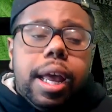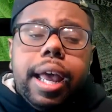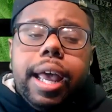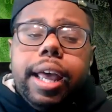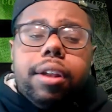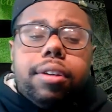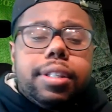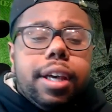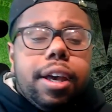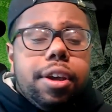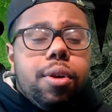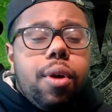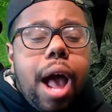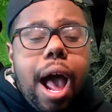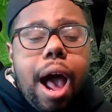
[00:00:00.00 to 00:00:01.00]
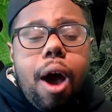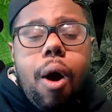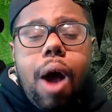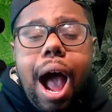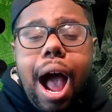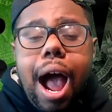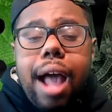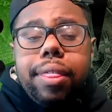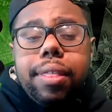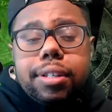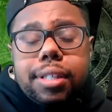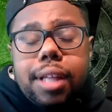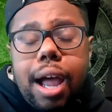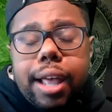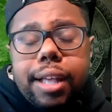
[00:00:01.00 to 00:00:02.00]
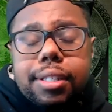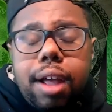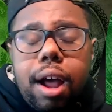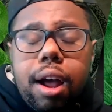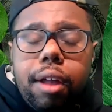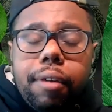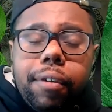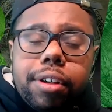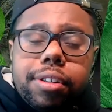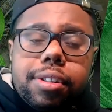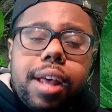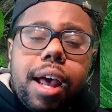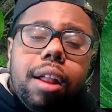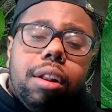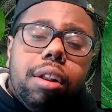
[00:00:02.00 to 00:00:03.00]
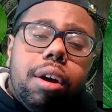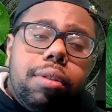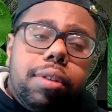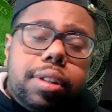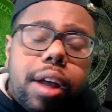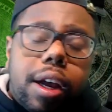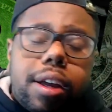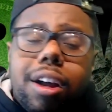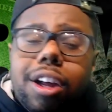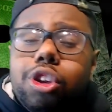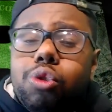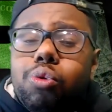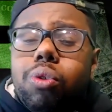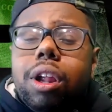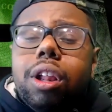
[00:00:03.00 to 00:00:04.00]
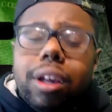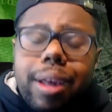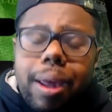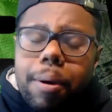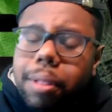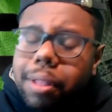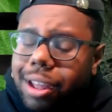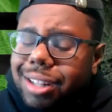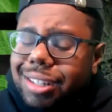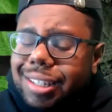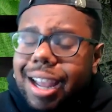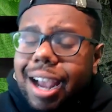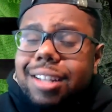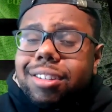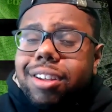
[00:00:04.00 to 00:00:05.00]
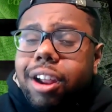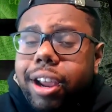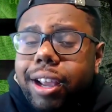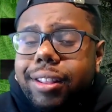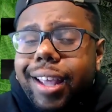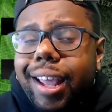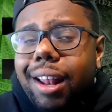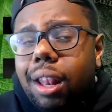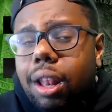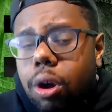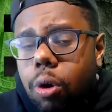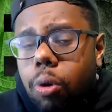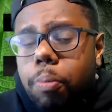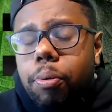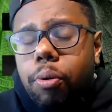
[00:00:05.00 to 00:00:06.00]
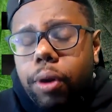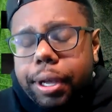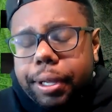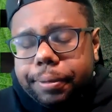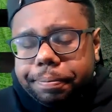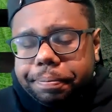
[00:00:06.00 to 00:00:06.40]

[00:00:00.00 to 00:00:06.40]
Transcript: It'll tell you how high the stock has gone versus how low the stock is going. You want to look at stocks that are in that low point,